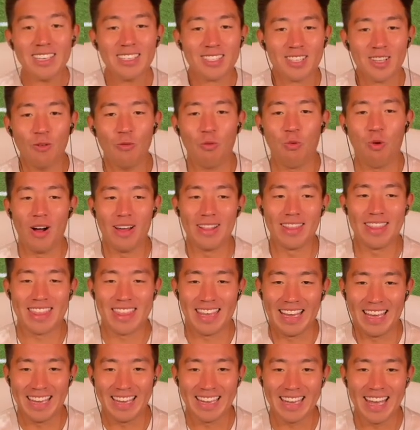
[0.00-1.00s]
is the one
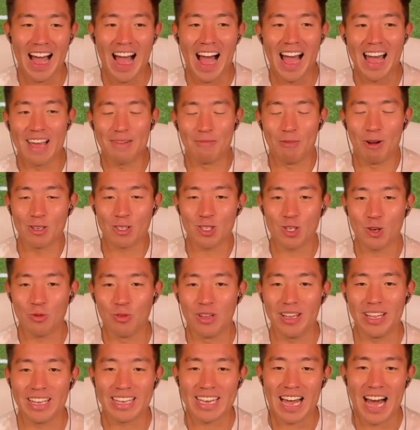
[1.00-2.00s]
thing I am also
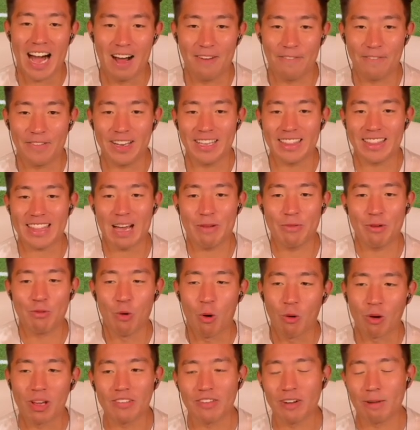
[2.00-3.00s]
really confident that we
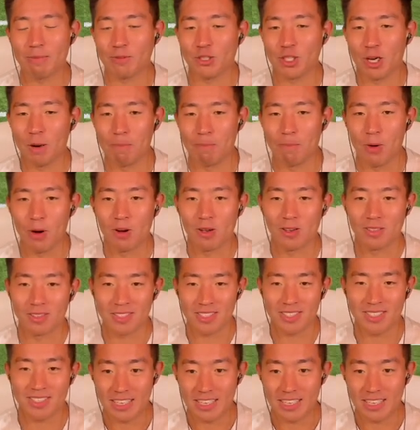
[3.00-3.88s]
won't give up jump balls.